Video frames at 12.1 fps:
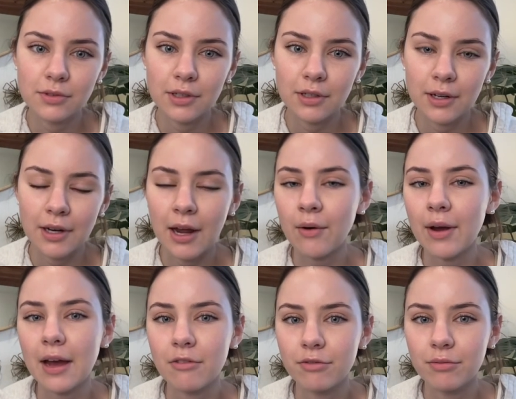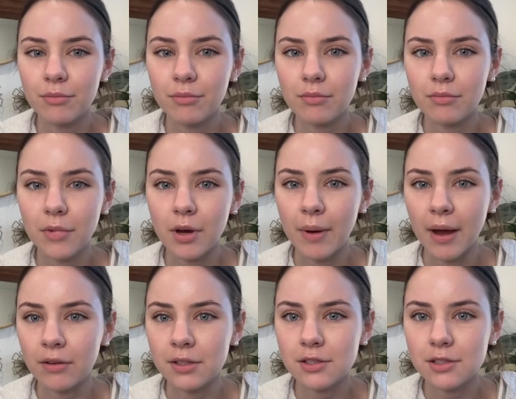now I have a
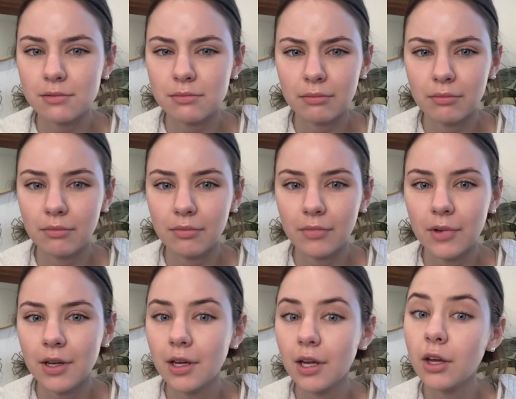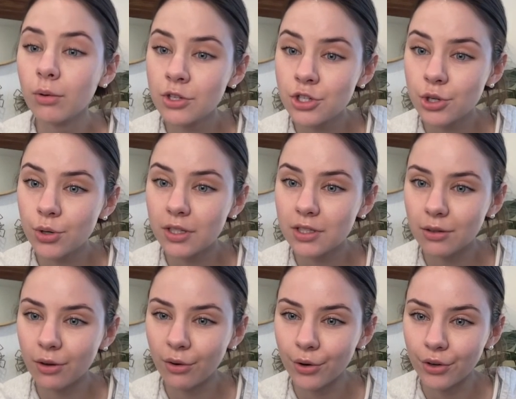balance. It was showing
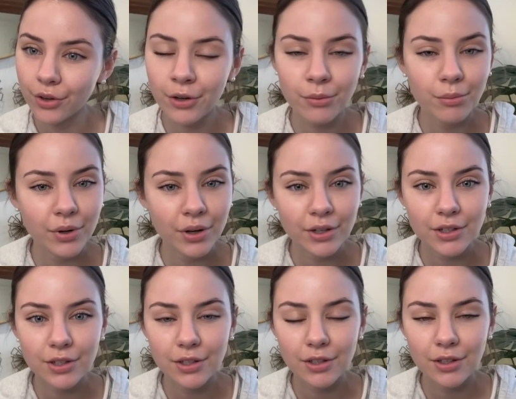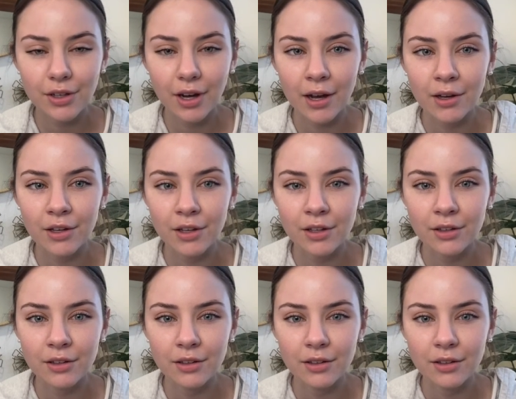0 earlier, but maybe